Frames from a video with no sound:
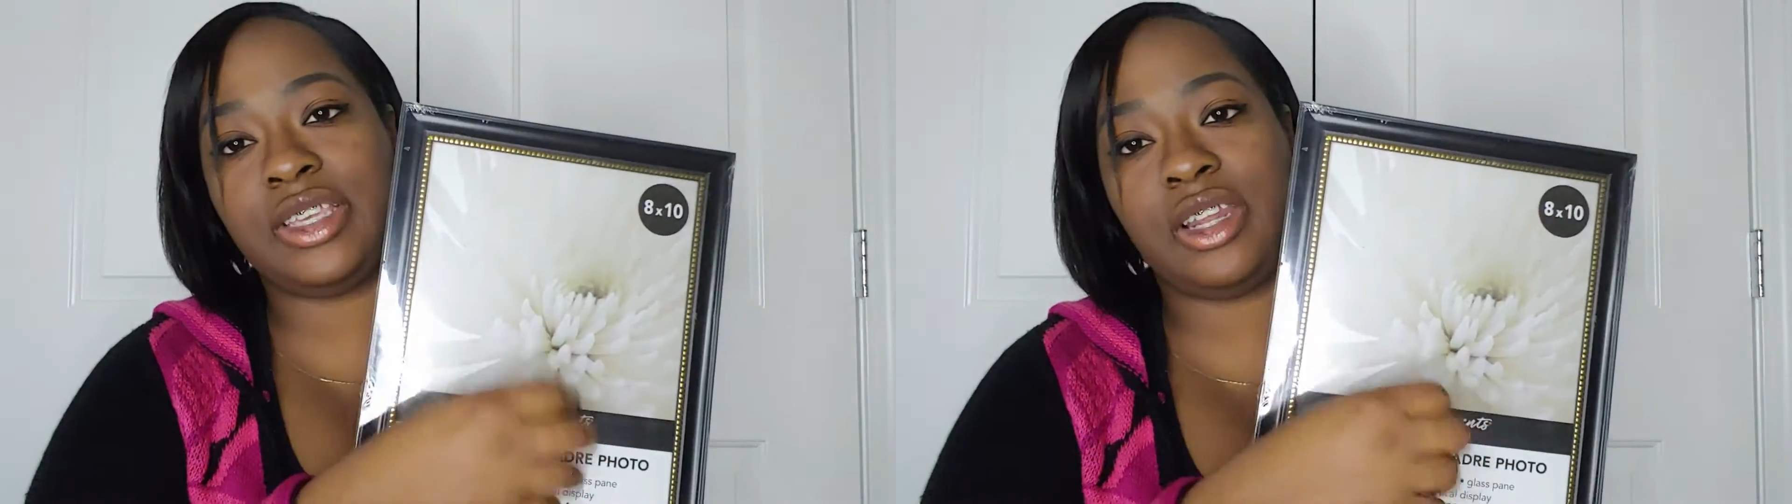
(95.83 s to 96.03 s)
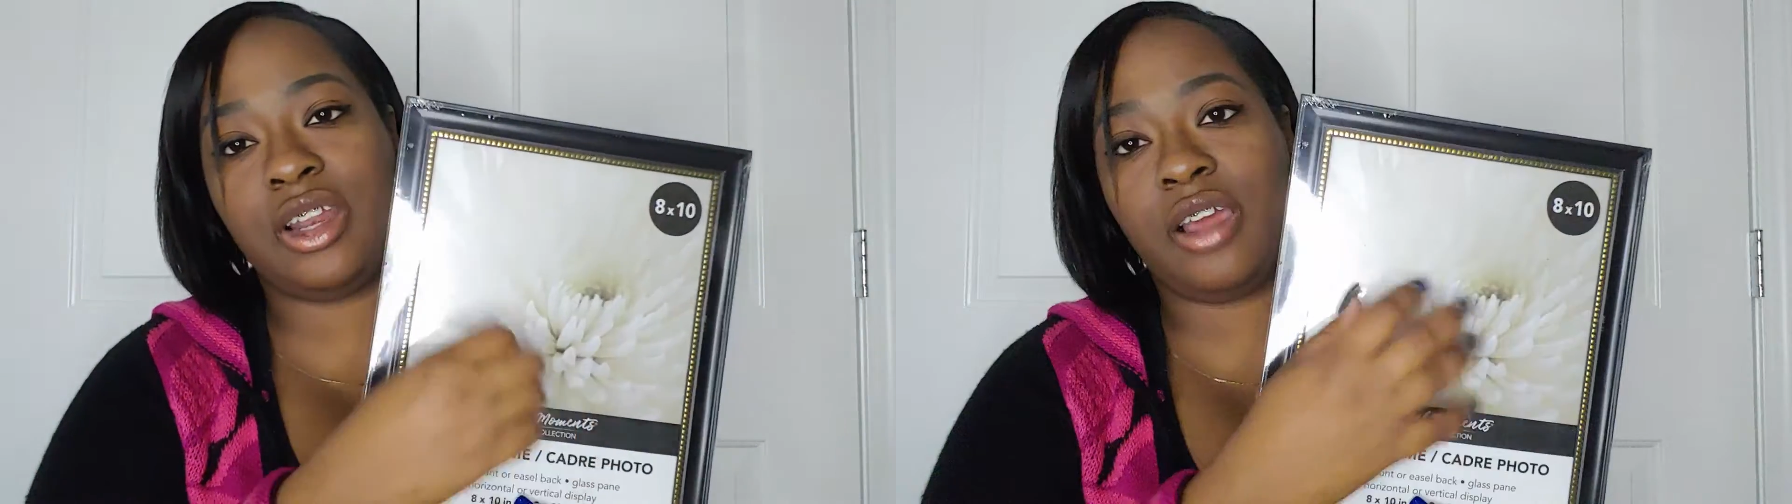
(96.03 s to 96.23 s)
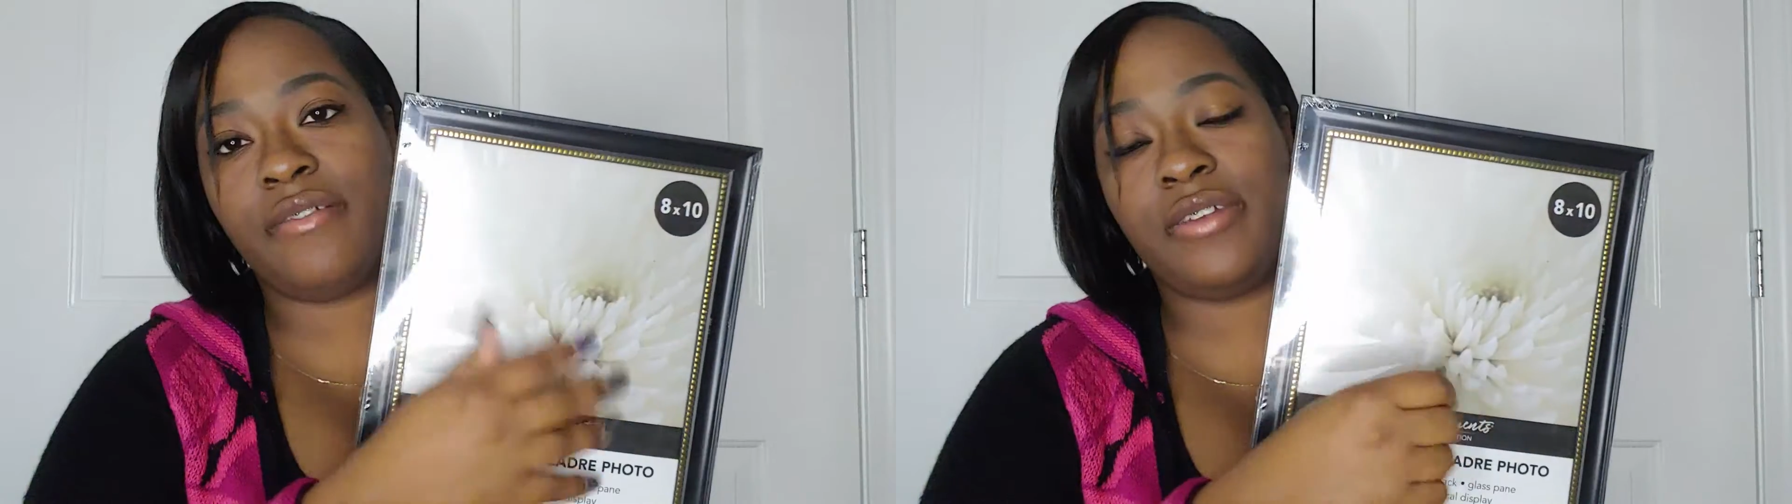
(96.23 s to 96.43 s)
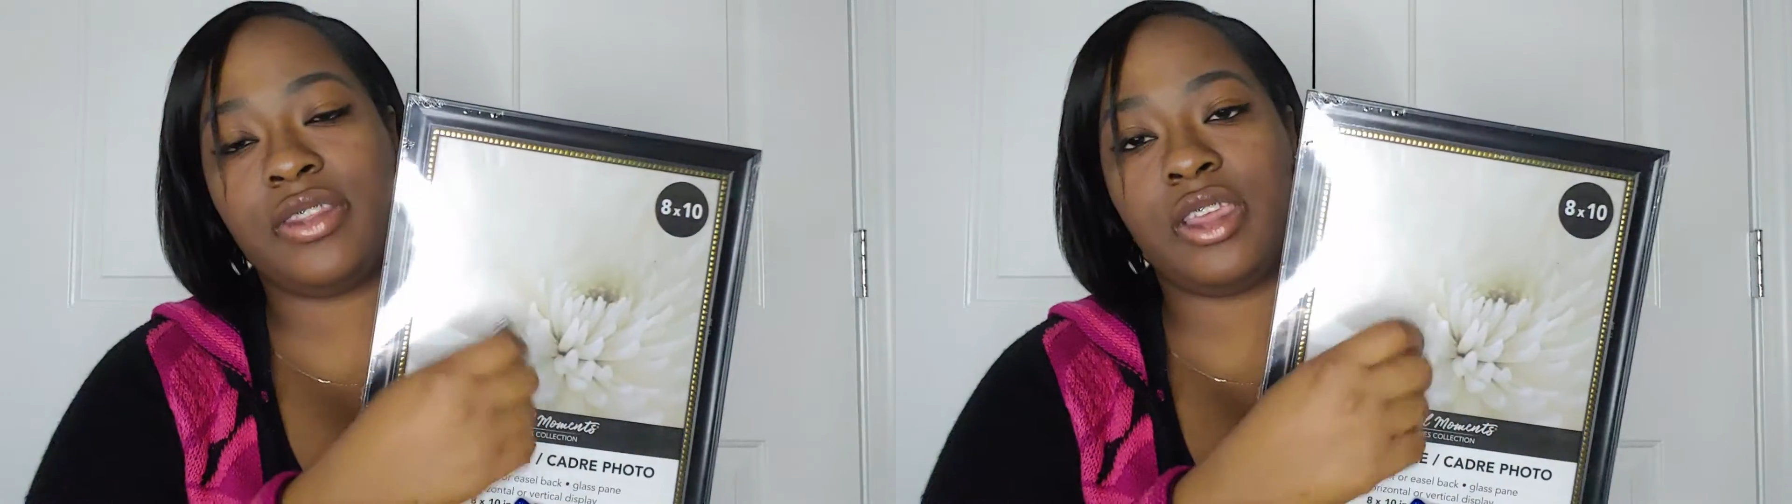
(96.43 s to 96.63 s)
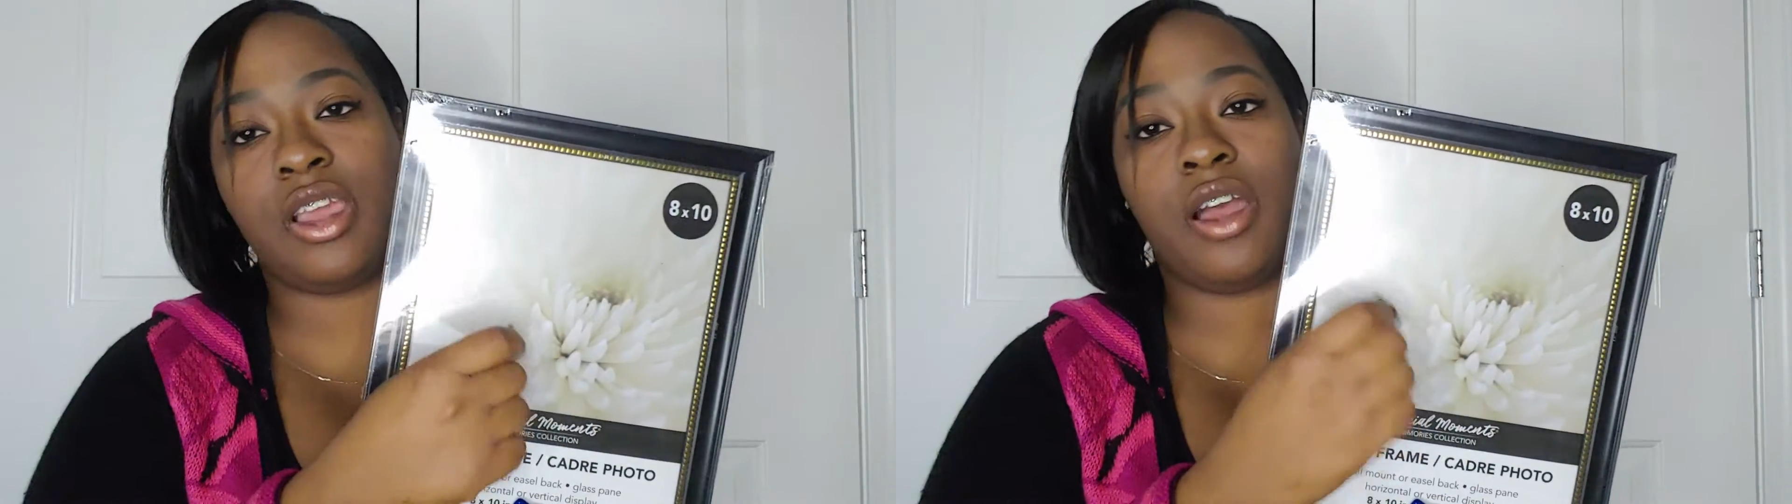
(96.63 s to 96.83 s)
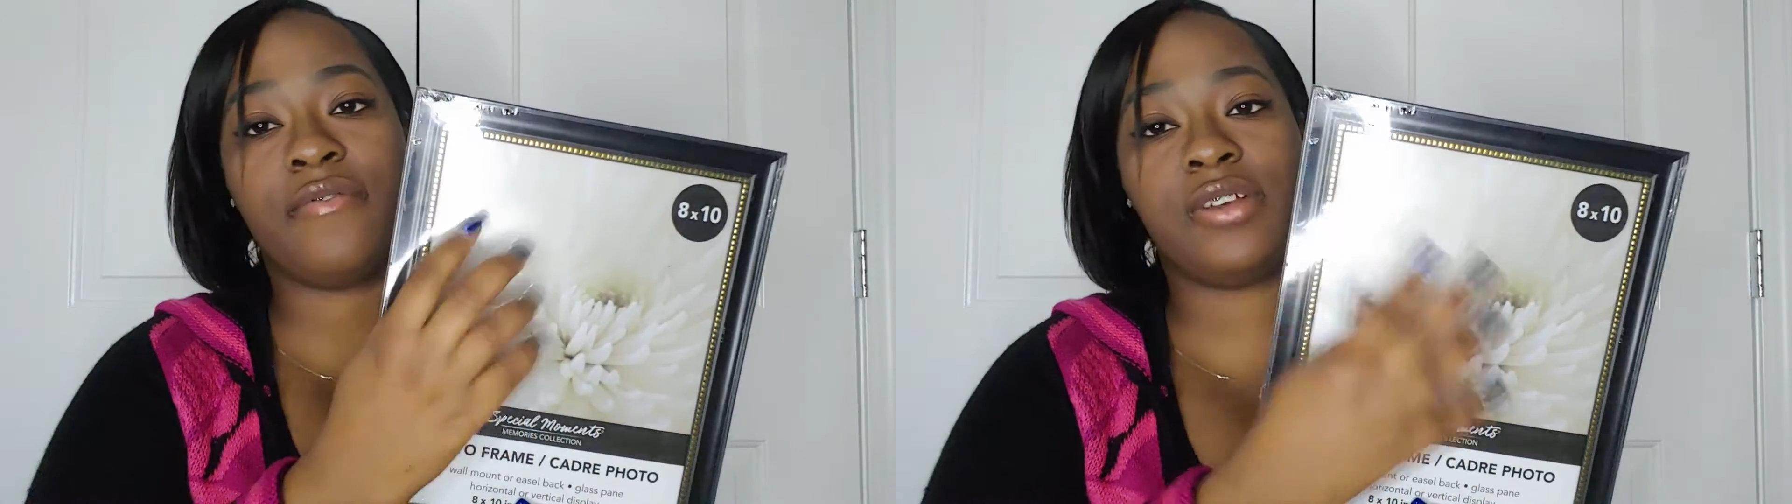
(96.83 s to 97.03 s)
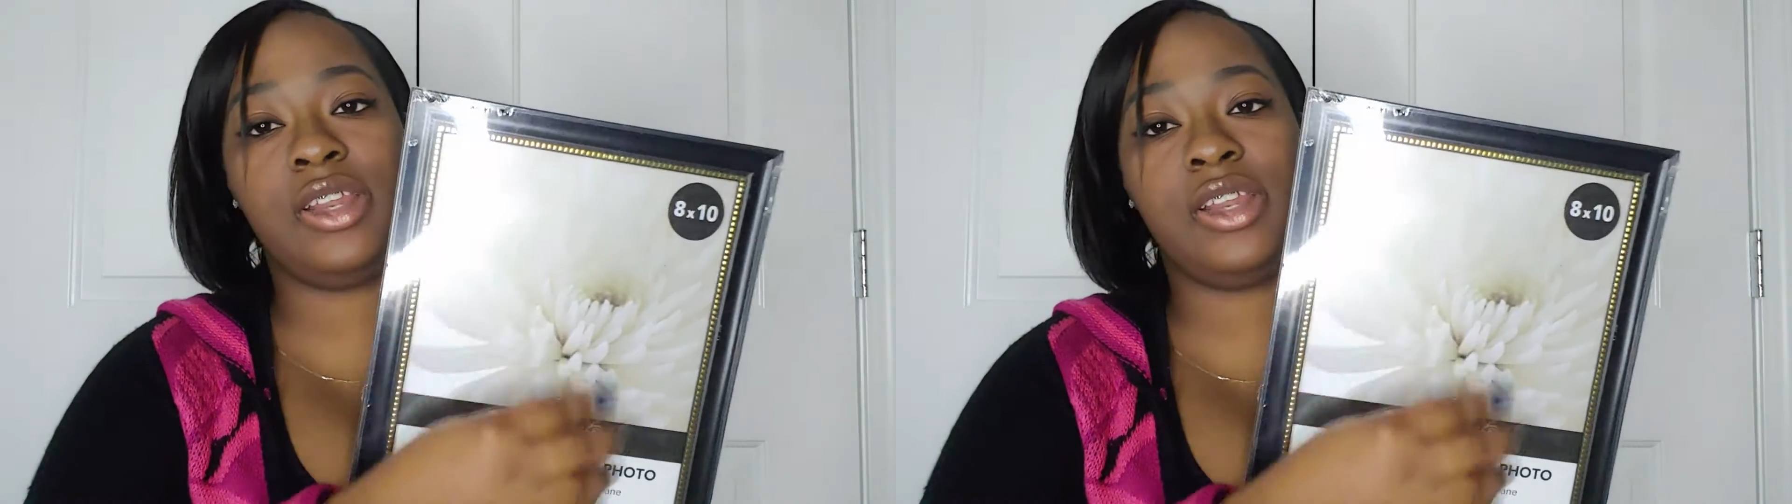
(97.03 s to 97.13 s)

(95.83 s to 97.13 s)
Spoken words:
and all everything off,